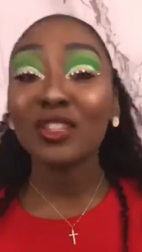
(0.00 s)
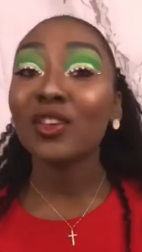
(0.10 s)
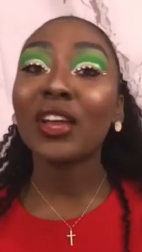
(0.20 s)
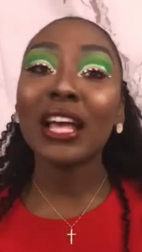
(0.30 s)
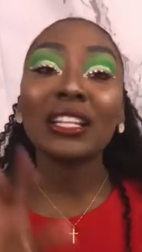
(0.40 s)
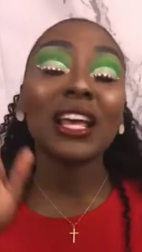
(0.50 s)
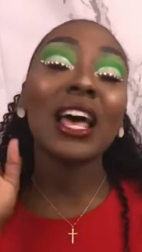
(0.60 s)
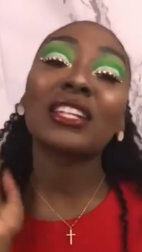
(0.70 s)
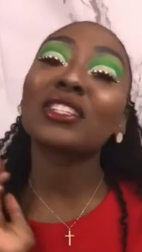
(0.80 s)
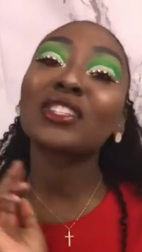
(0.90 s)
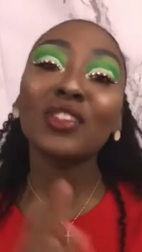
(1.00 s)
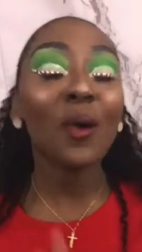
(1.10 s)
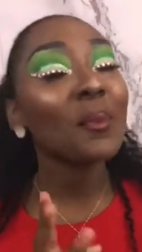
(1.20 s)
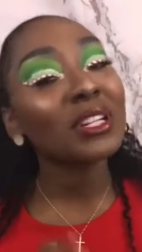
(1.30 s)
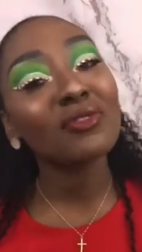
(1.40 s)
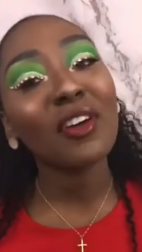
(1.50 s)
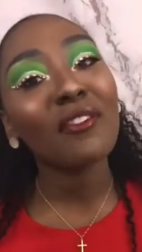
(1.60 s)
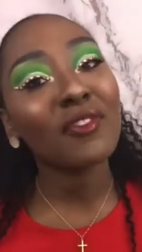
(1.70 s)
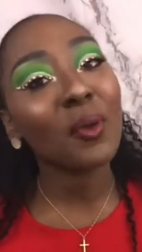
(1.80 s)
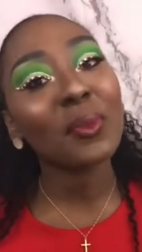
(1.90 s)
So you guys, I had so much
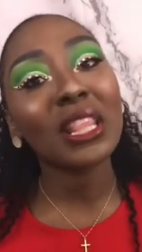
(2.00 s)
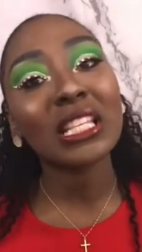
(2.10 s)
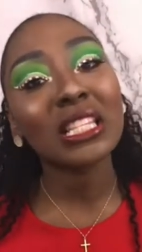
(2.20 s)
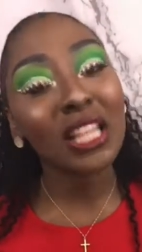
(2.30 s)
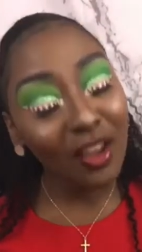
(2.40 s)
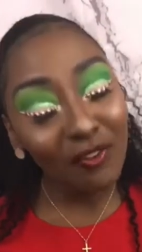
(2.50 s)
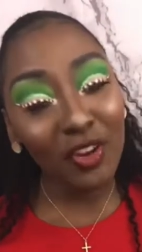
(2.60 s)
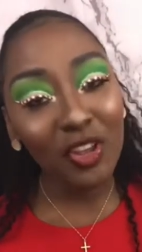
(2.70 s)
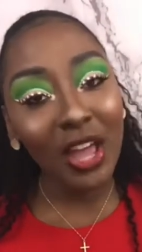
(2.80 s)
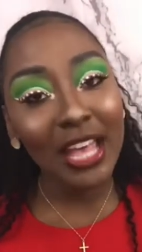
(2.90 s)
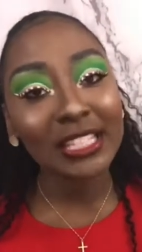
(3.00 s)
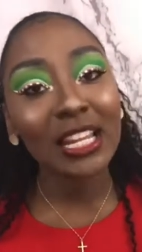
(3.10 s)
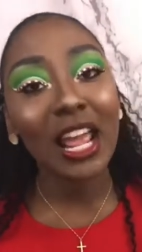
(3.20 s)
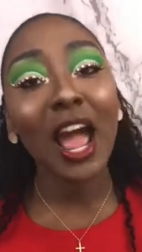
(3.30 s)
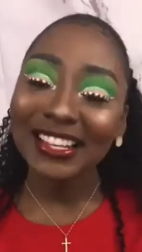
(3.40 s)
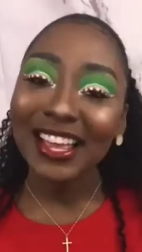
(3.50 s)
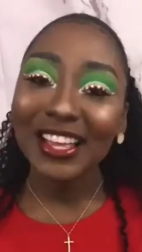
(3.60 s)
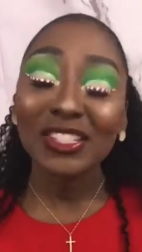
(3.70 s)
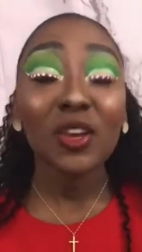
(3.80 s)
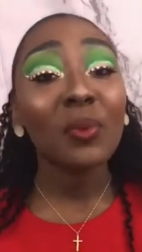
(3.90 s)
fun filming this look for you guys today.
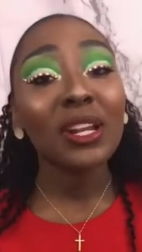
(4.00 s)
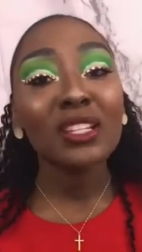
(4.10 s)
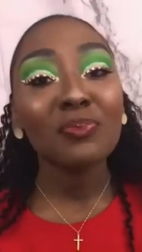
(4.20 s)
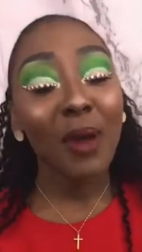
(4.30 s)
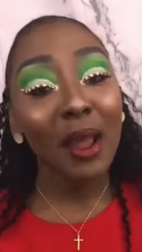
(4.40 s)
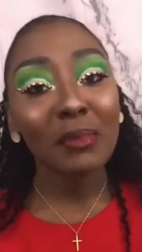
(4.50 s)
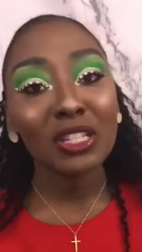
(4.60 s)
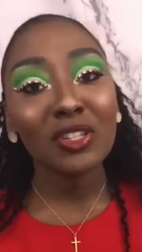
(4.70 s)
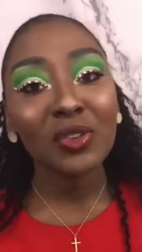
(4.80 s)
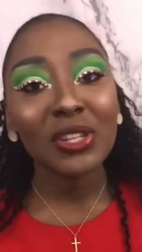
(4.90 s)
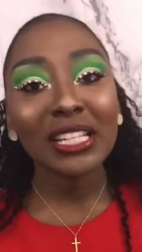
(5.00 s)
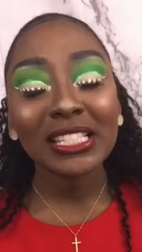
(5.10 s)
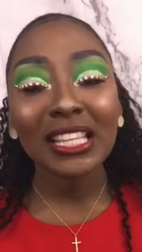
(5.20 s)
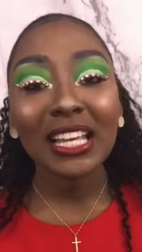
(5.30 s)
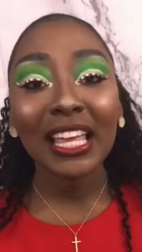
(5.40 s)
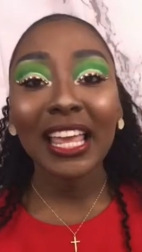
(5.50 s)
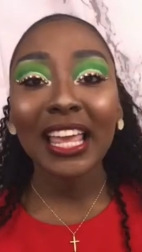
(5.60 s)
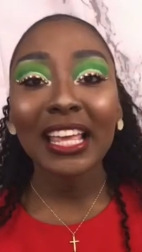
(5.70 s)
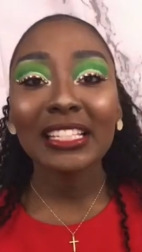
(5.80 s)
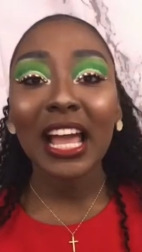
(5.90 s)
So what inspired me to do this look
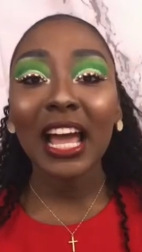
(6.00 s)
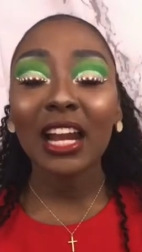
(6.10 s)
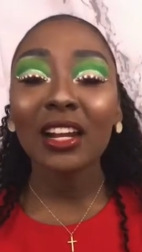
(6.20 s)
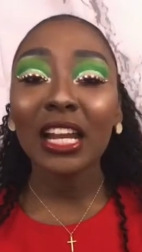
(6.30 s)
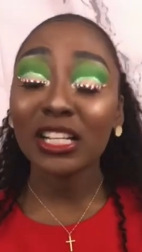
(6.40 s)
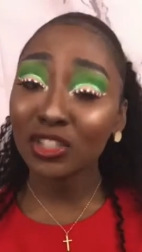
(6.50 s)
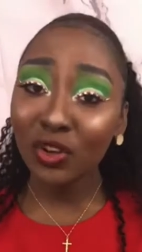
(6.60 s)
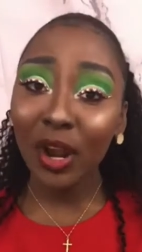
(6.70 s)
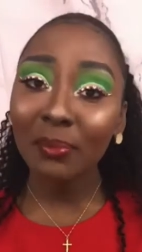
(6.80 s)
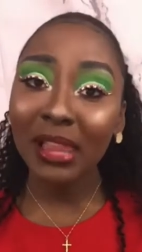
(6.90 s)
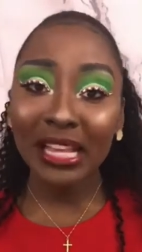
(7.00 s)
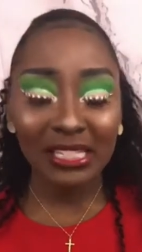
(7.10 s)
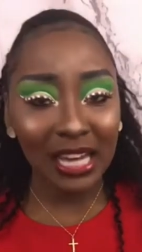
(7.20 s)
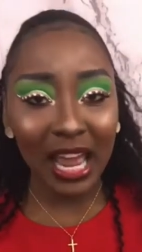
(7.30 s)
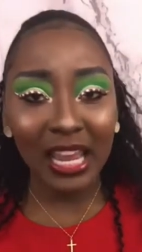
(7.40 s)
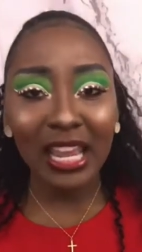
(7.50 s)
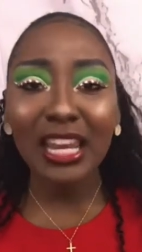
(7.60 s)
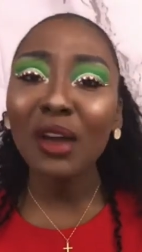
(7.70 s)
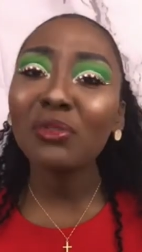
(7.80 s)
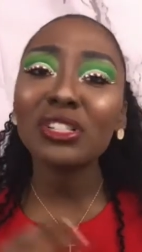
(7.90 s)
is I got on Instagram last night
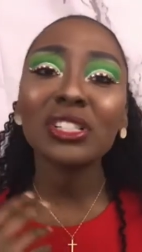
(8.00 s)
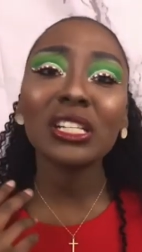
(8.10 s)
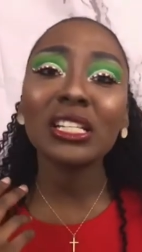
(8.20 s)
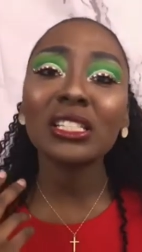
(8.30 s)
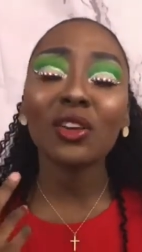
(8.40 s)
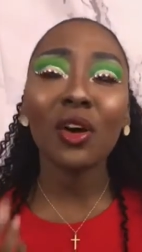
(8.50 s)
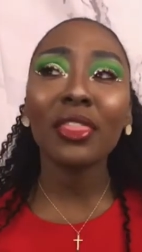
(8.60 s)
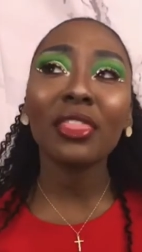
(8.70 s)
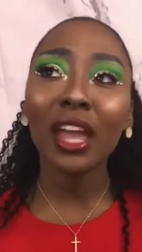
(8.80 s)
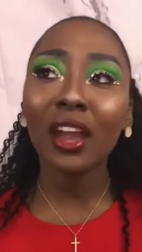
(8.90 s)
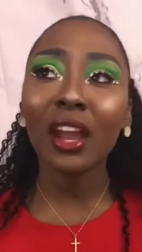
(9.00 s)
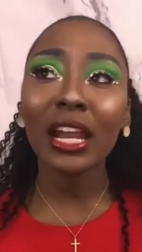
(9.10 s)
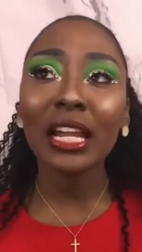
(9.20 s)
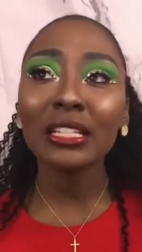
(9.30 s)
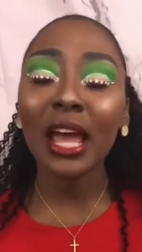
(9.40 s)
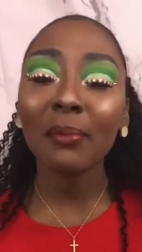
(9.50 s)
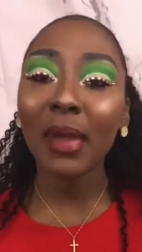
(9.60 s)
and I was just on there and I typed